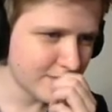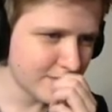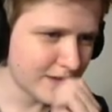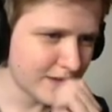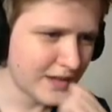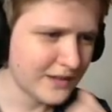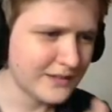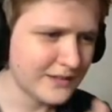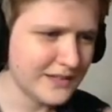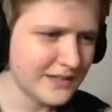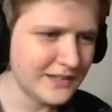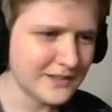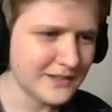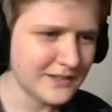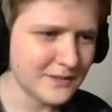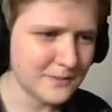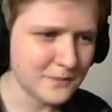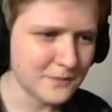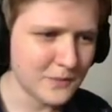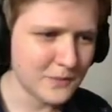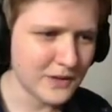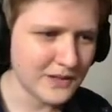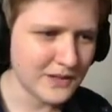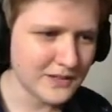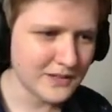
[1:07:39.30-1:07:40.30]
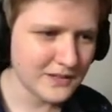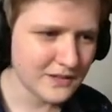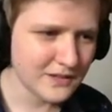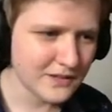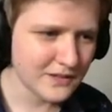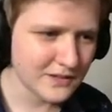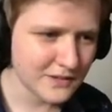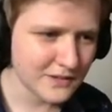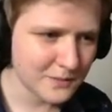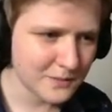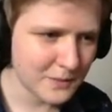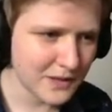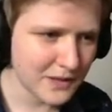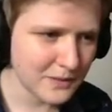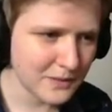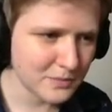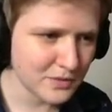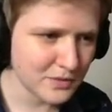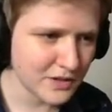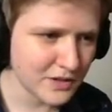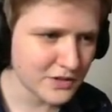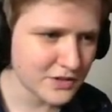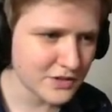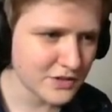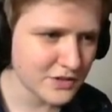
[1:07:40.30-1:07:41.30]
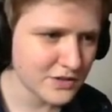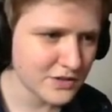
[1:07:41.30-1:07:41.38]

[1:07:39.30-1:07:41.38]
I'll need the what? The paintbrush.